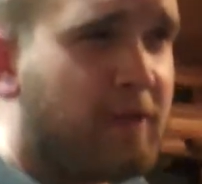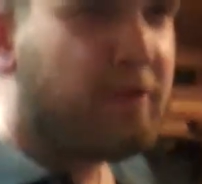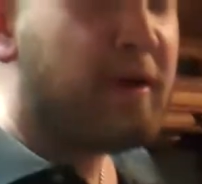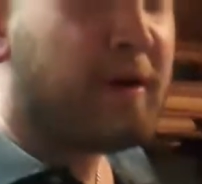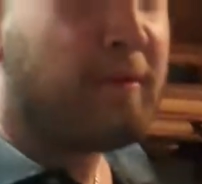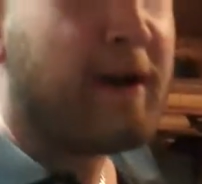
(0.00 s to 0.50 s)

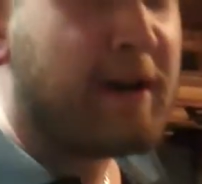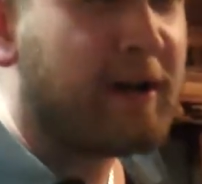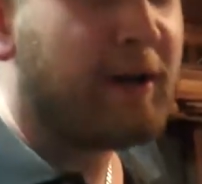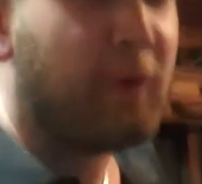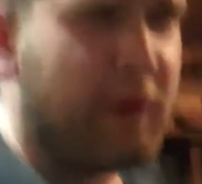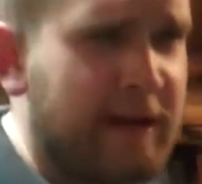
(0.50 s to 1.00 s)

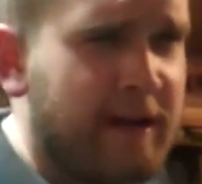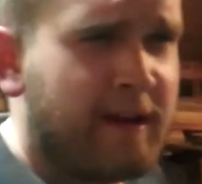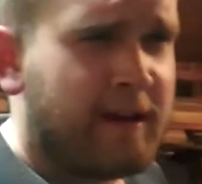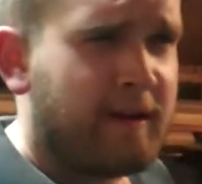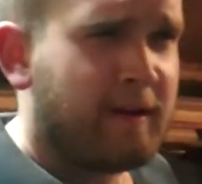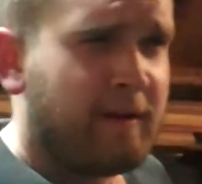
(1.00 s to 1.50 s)
theoretically,
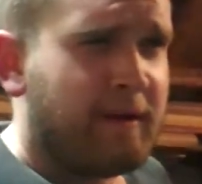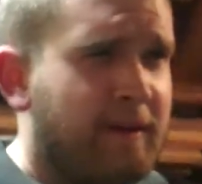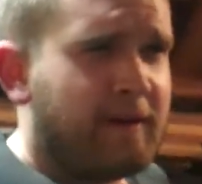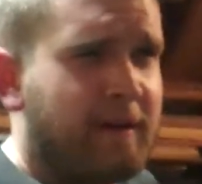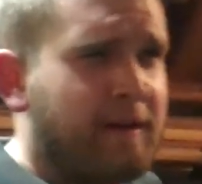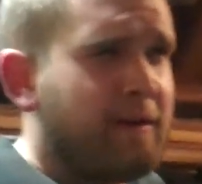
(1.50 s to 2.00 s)

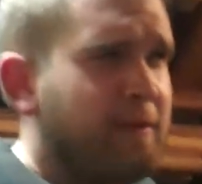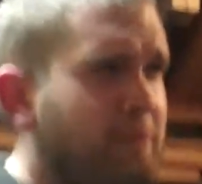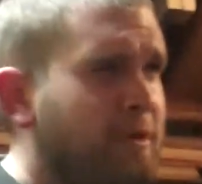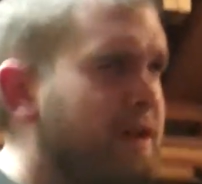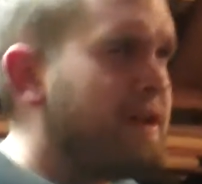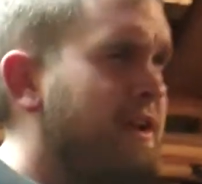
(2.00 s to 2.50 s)

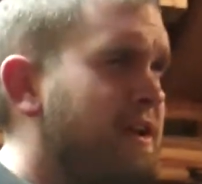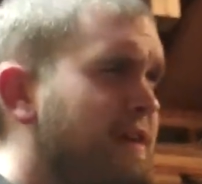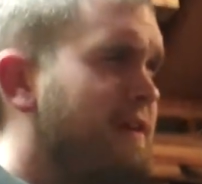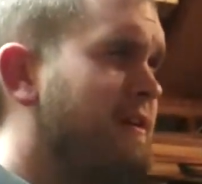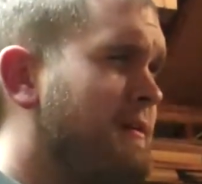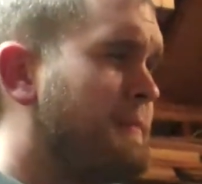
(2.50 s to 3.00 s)
we
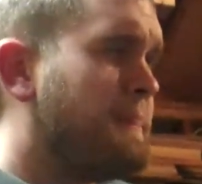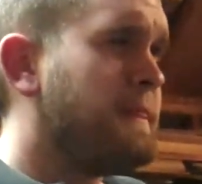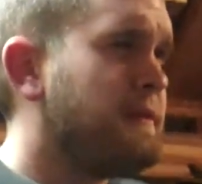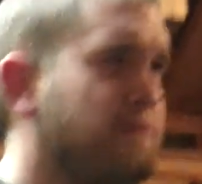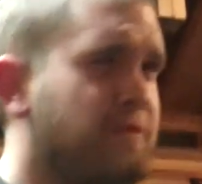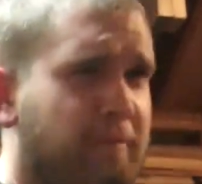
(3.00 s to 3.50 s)

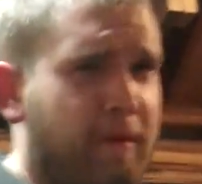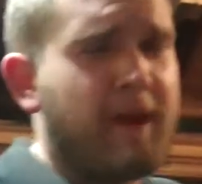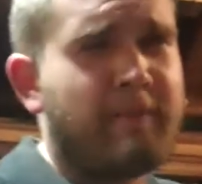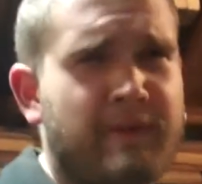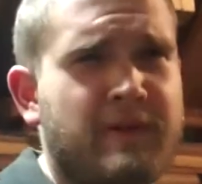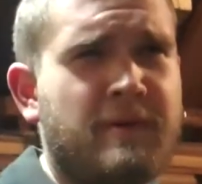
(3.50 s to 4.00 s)
should be
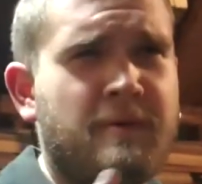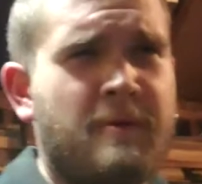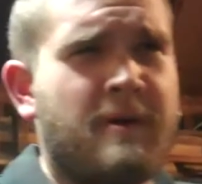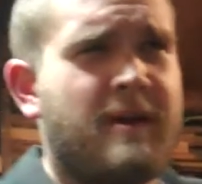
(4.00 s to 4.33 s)
able to